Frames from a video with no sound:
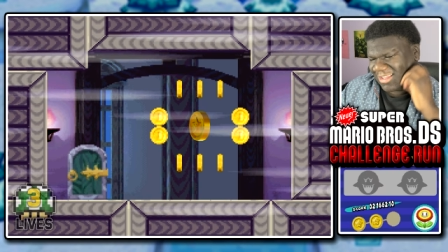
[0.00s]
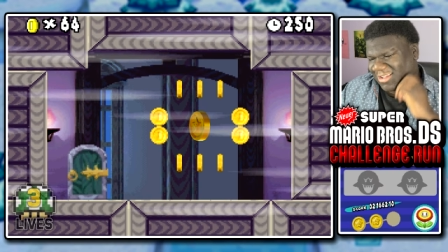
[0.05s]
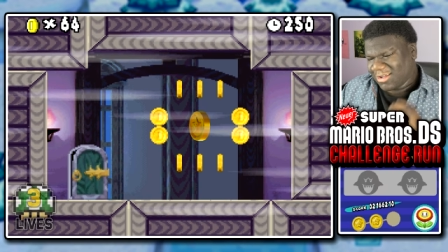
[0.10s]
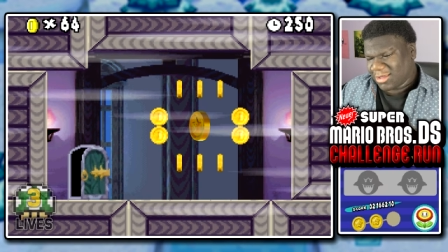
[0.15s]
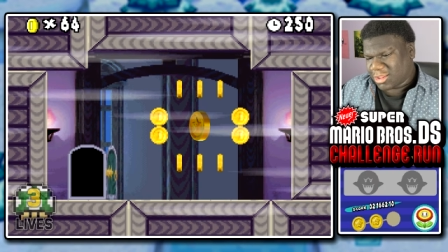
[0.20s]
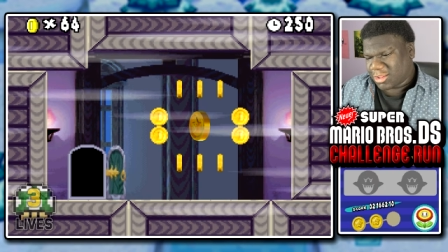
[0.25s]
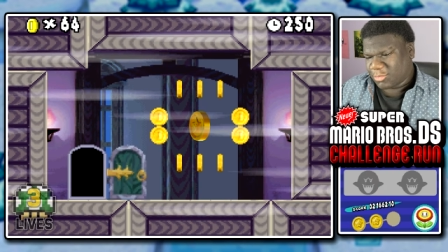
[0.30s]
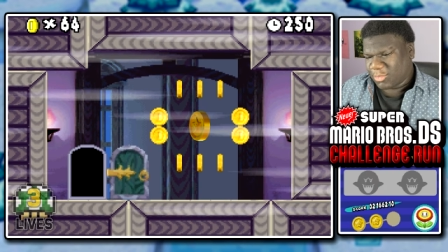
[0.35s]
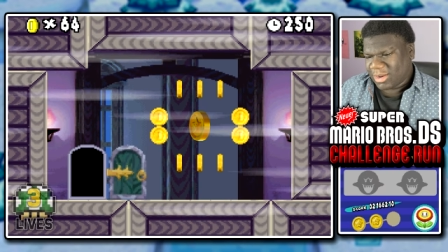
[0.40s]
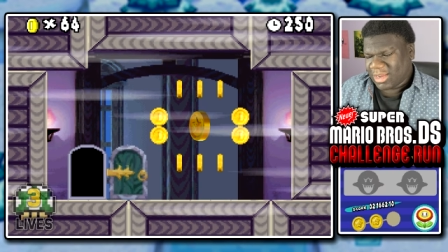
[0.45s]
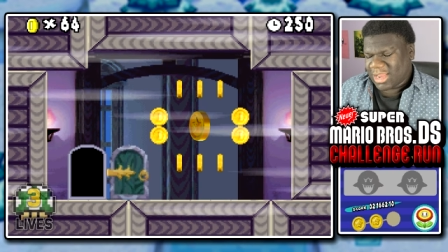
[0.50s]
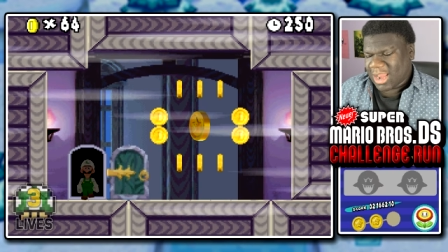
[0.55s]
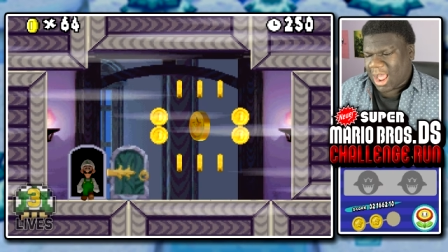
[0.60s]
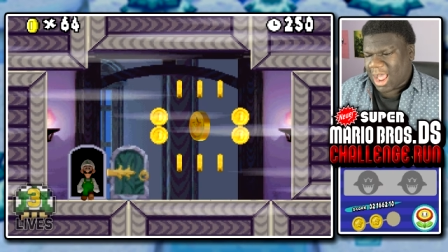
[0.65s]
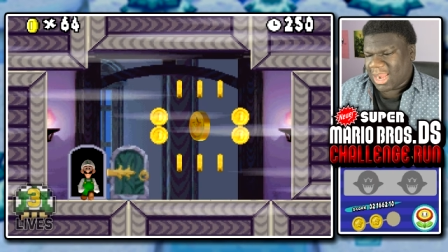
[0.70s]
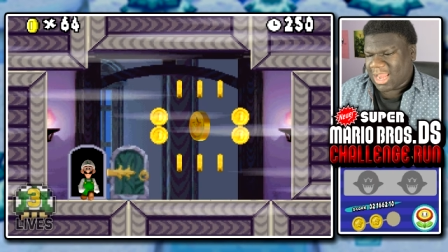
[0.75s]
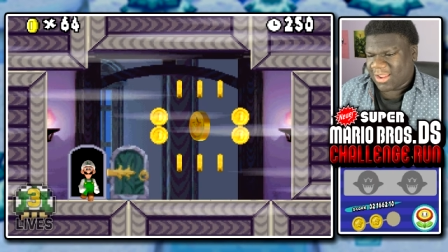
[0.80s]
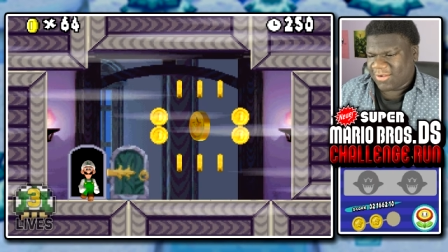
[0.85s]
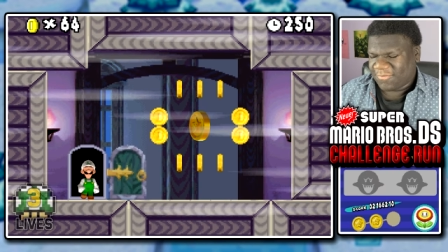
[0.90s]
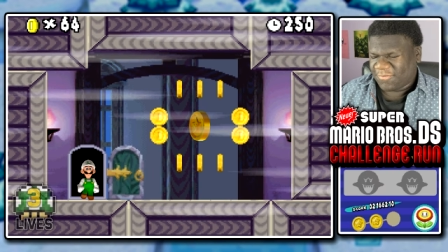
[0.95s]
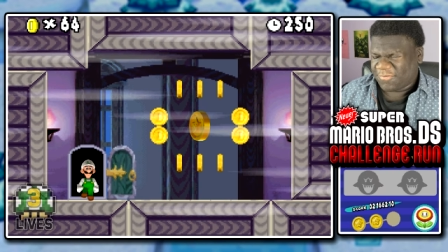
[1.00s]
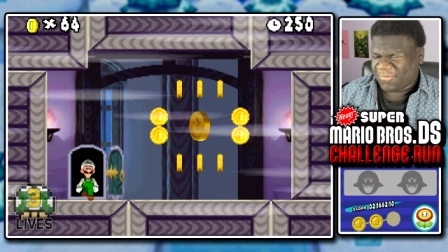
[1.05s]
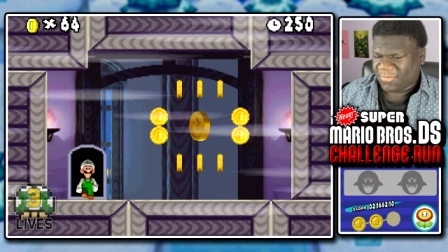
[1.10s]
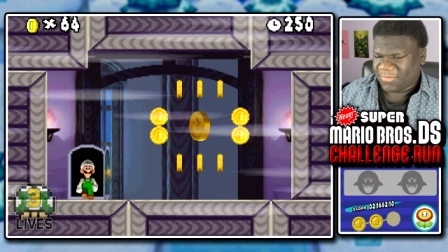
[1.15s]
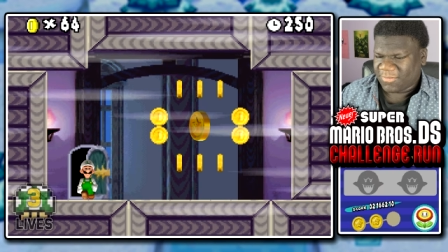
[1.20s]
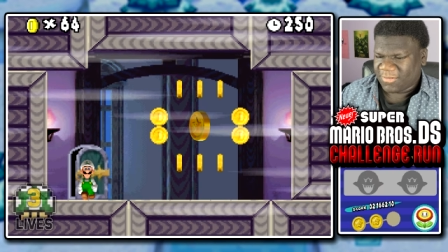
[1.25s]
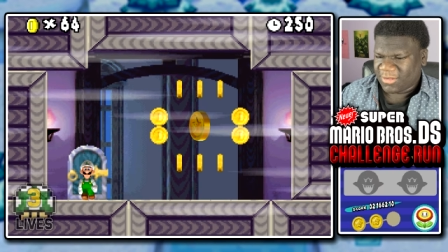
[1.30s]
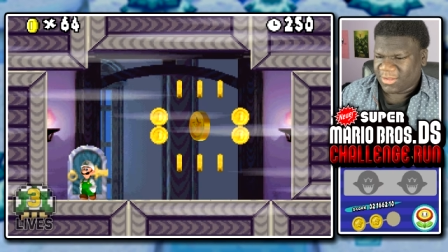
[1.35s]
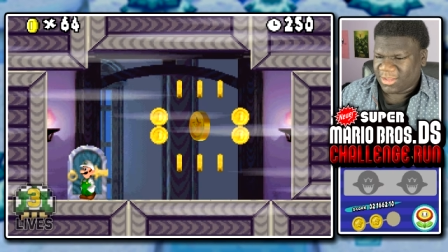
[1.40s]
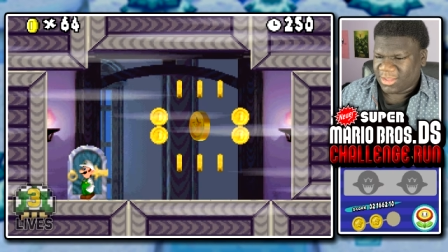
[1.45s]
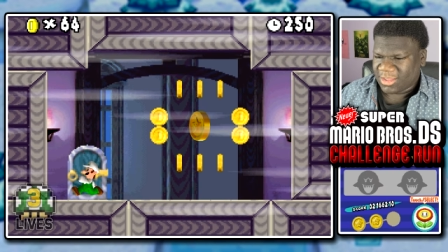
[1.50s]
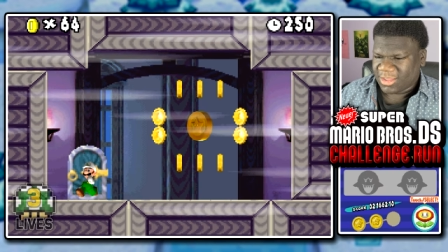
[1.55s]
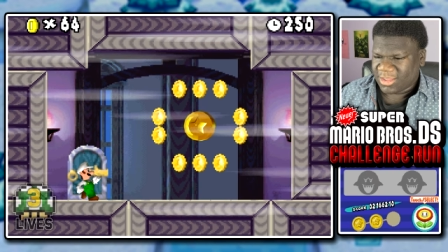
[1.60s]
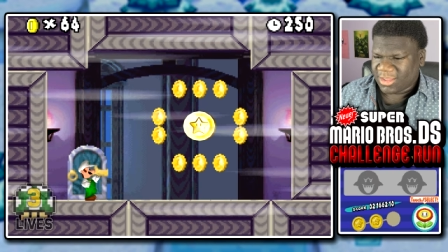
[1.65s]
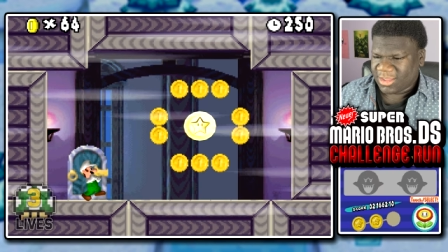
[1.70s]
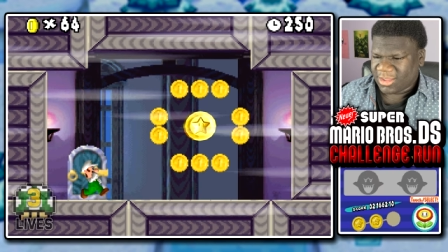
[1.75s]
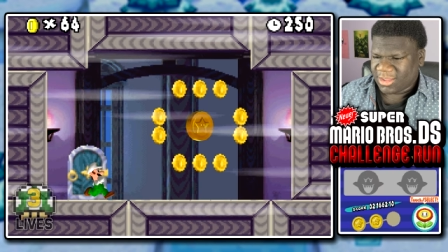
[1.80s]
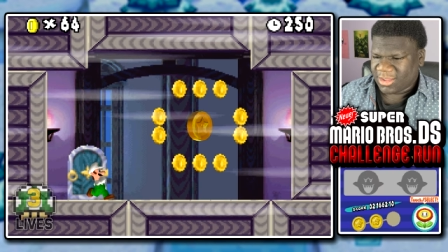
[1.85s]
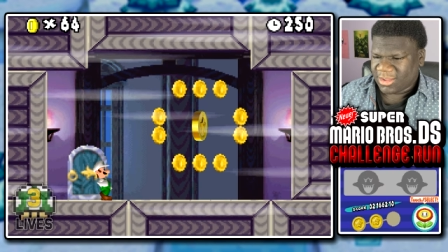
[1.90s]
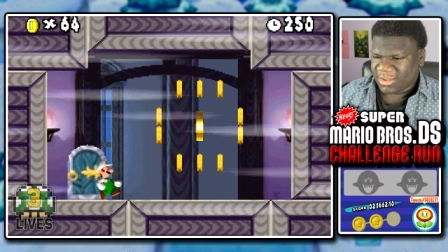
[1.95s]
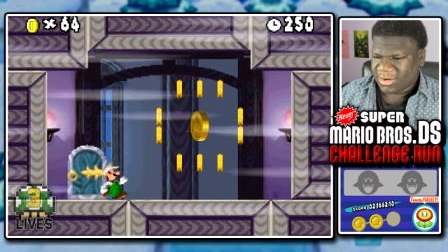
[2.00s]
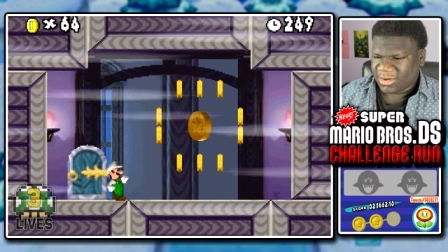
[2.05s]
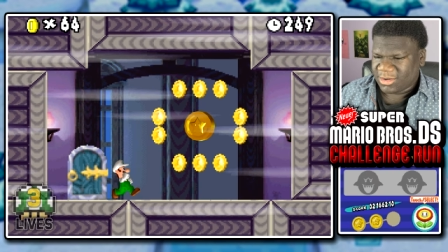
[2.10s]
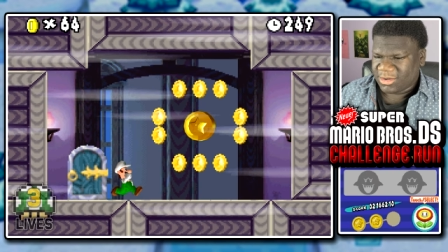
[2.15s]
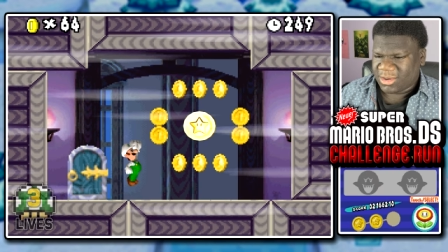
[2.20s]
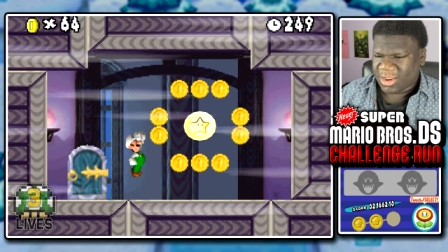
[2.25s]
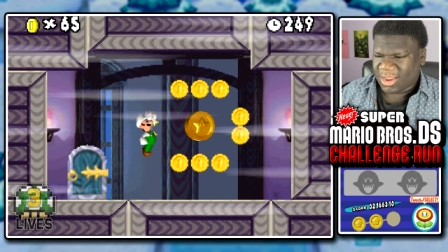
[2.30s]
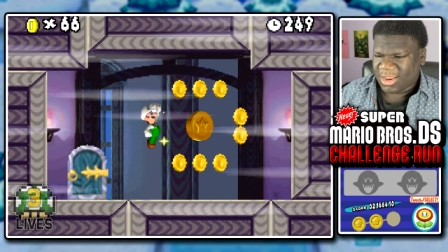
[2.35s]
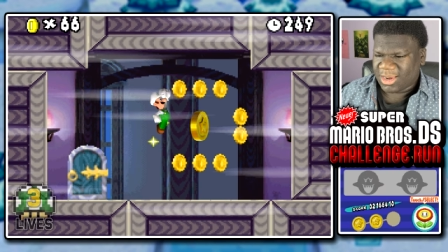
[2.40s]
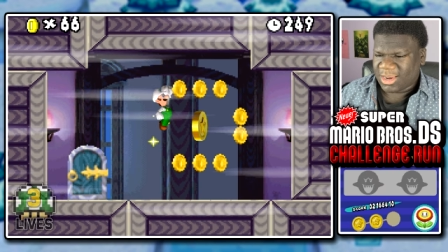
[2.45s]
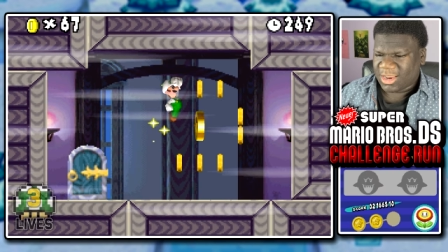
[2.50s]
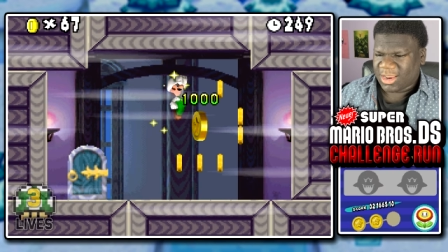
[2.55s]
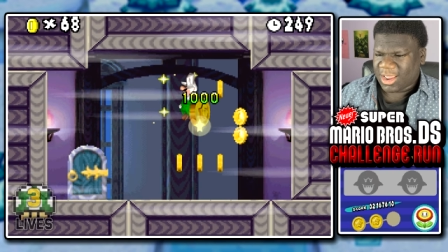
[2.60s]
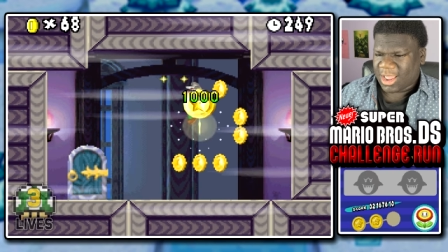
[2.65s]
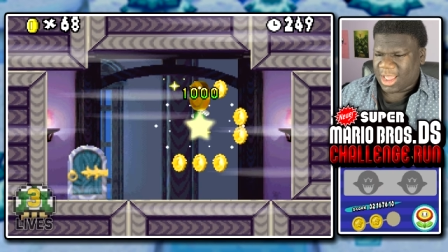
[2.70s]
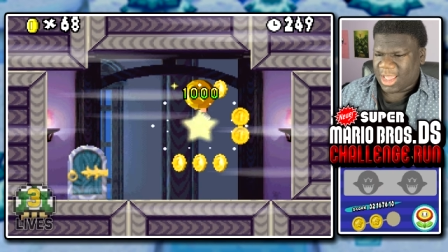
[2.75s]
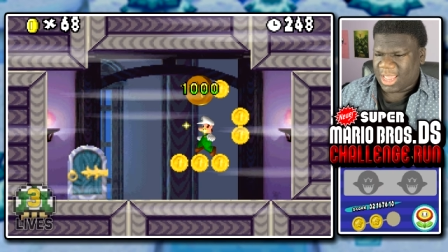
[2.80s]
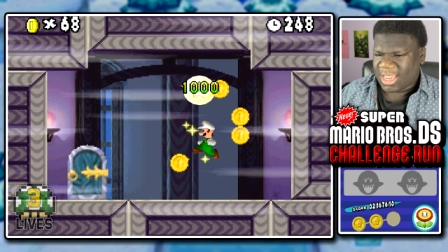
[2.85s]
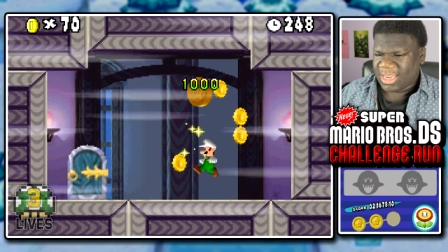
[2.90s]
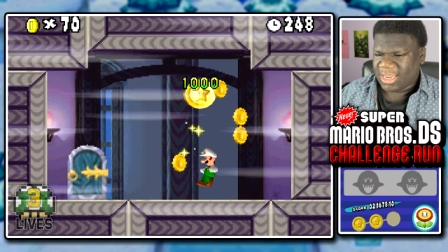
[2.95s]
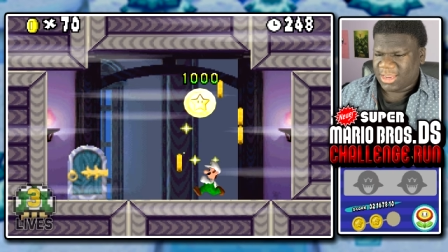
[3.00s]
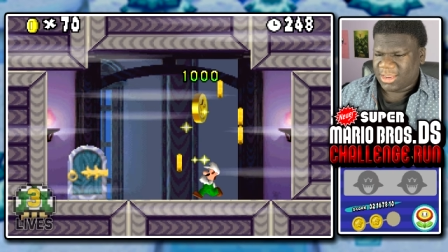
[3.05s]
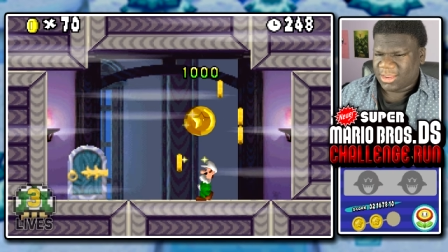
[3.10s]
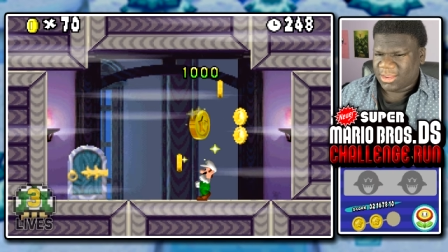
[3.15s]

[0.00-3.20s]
should we not have done, I.